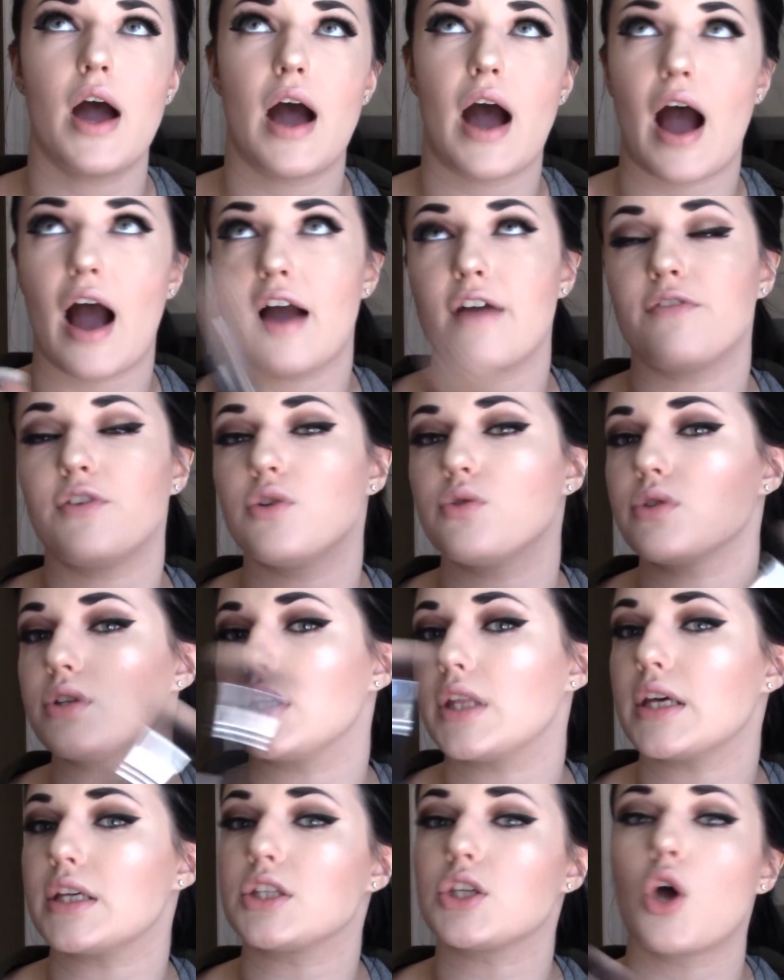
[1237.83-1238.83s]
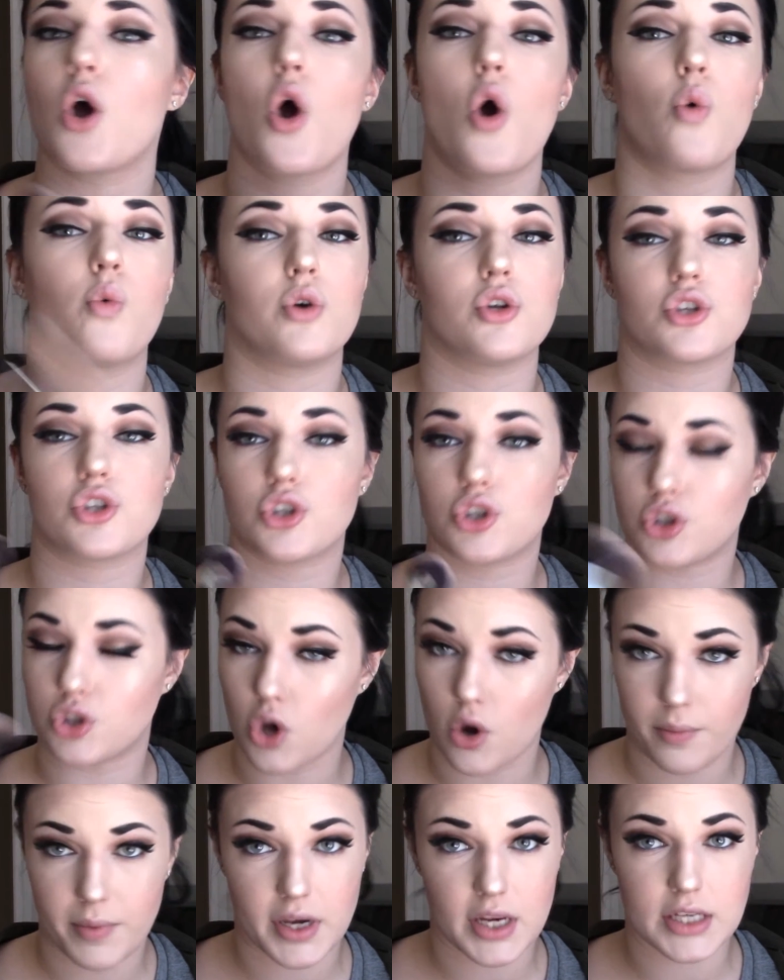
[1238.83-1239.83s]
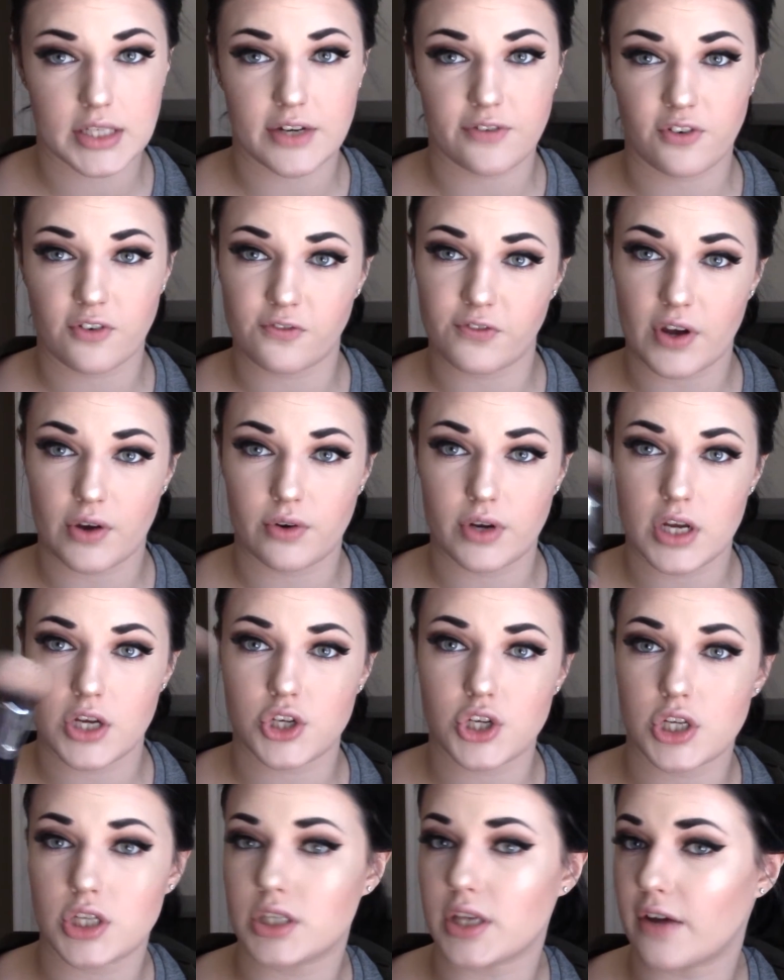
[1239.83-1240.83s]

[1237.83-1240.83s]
I've used this with so many different foundations.